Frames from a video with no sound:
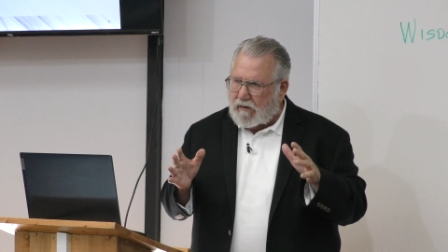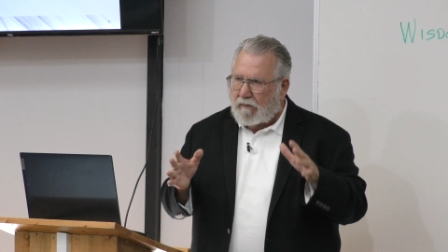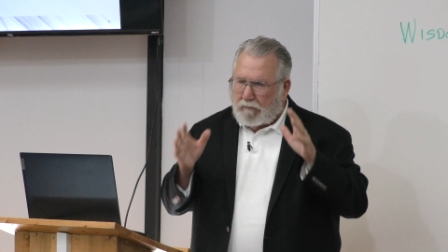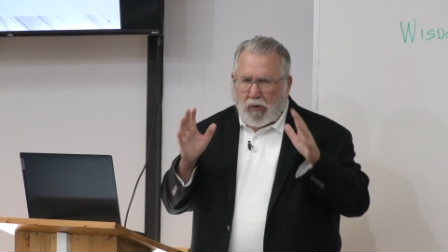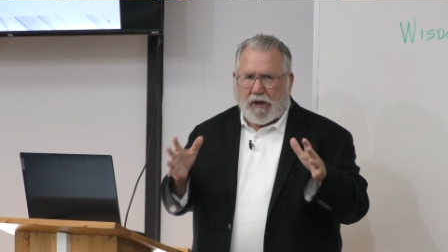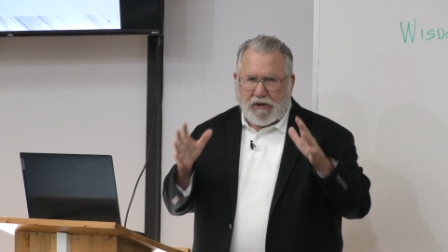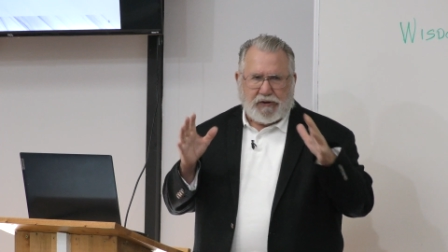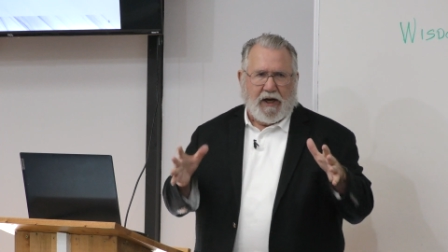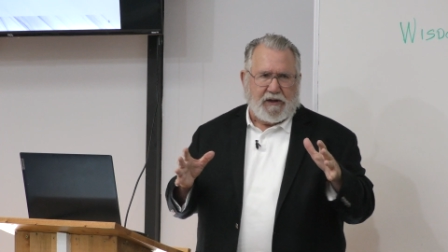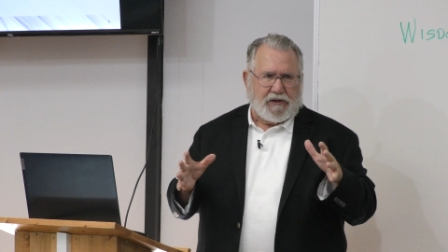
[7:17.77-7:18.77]
the book of
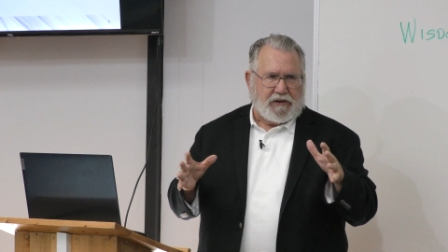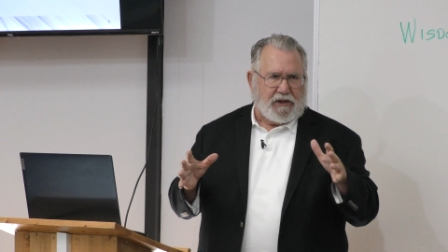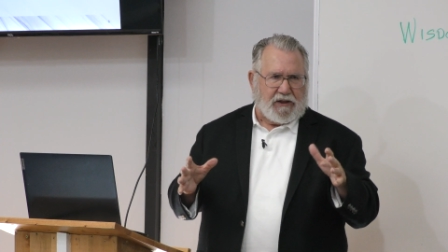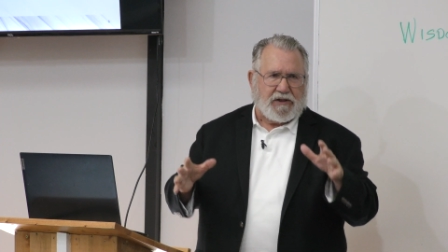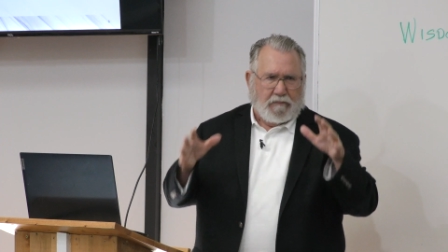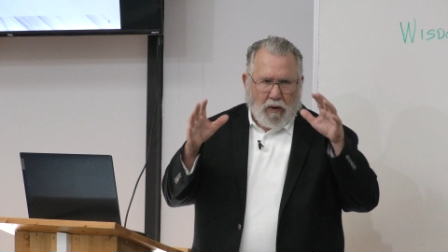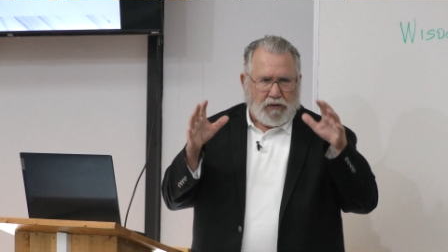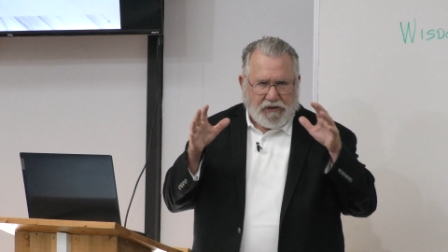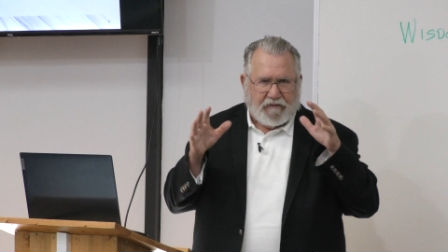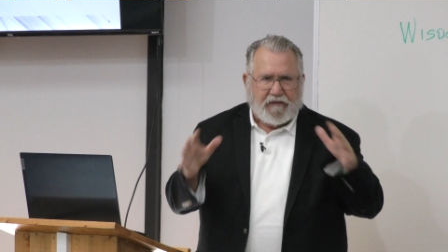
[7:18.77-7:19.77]
Judges is the
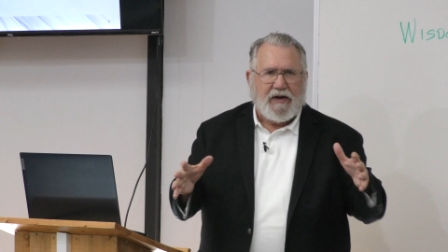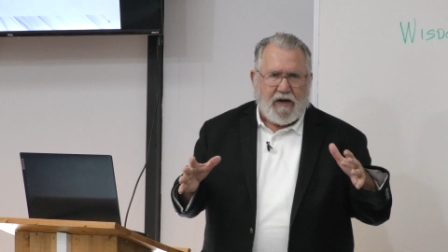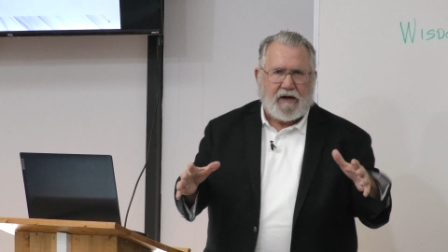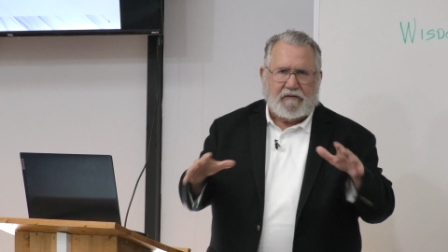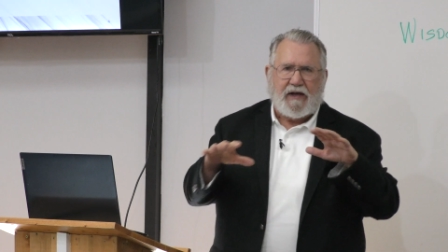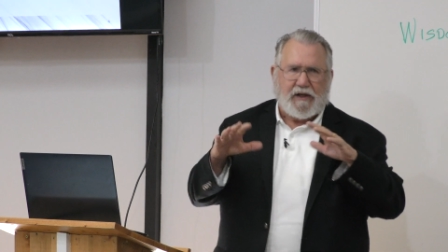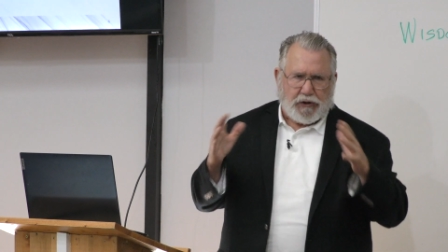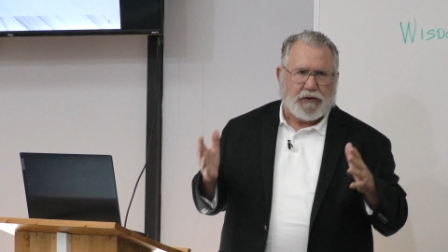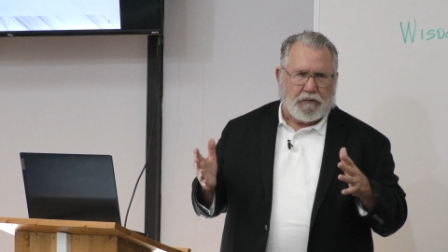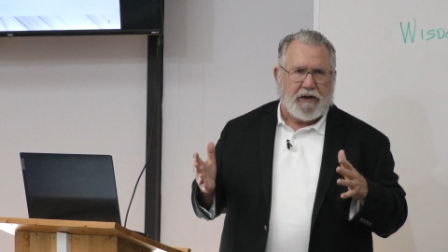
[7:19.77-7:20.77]
most definitive
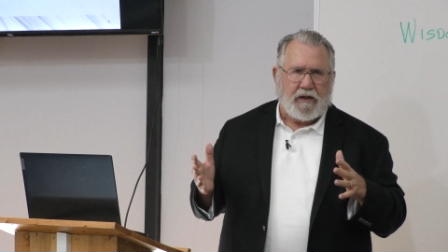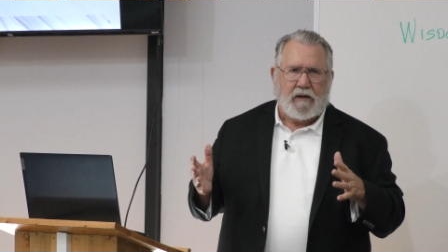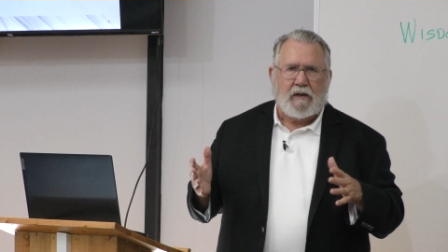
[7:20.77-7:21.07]
history